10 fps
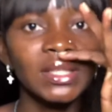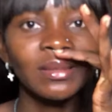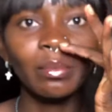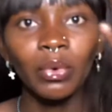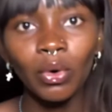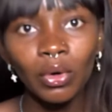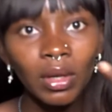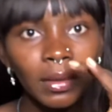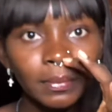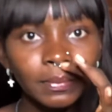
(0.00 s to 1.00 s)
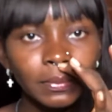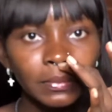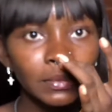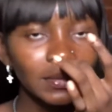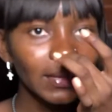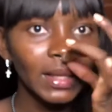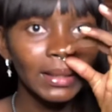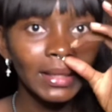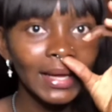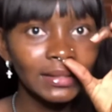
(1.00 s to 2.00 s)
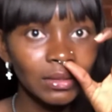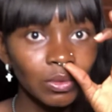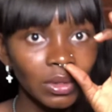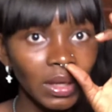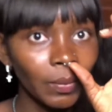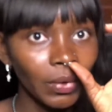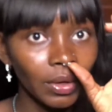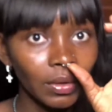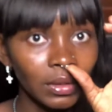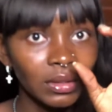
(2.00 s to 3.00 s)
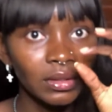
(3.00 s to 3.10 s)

the ball, that is this one I'm wearing,